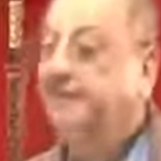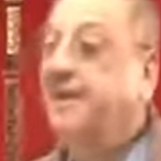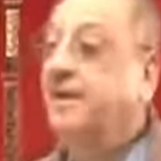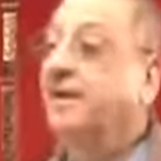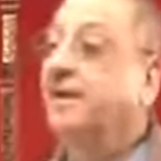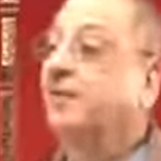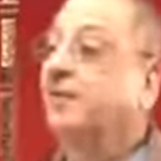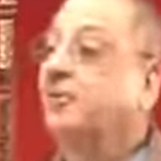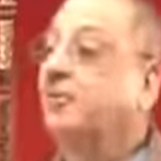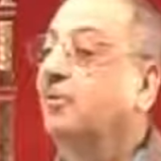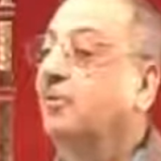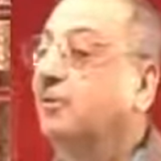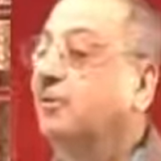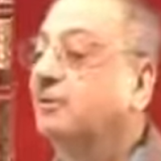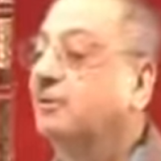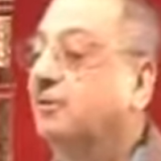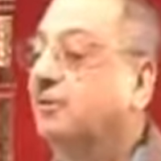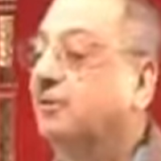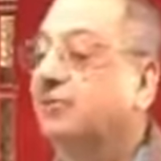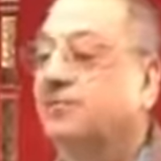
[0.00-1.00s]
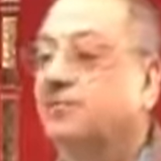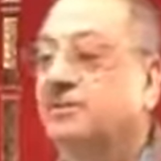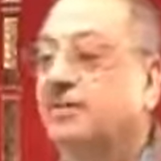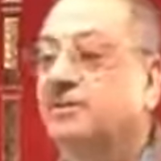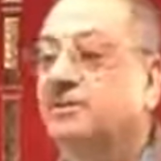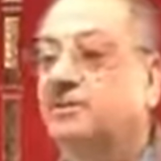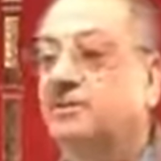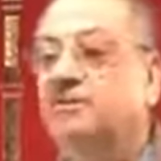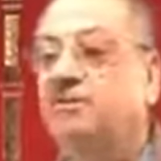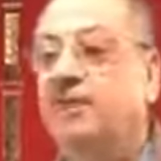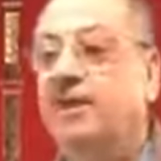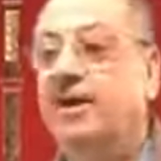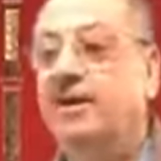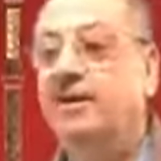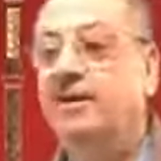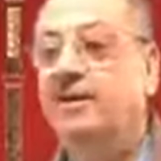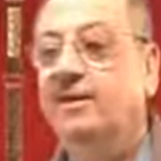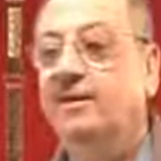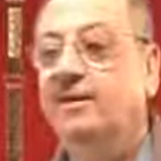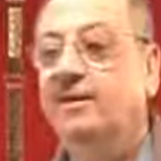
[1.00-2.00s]
you will, where is the file?
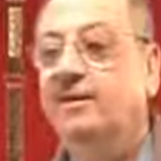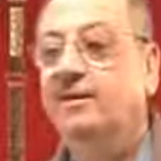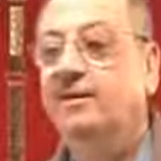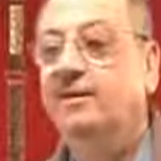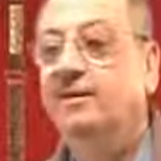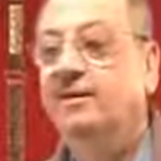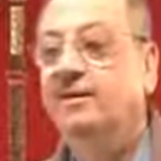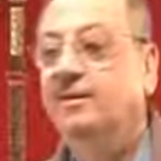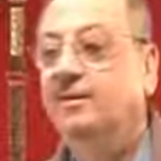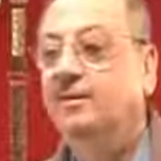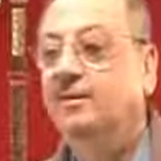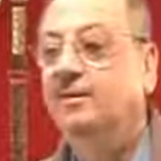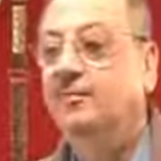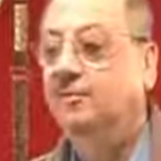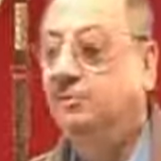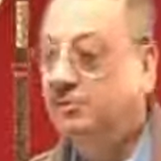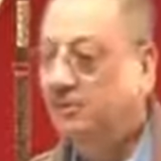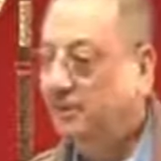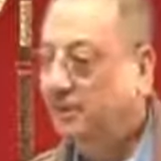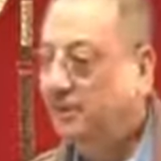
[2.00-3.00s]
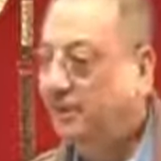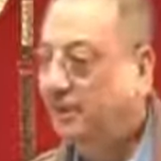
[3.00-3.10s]
Mustatir.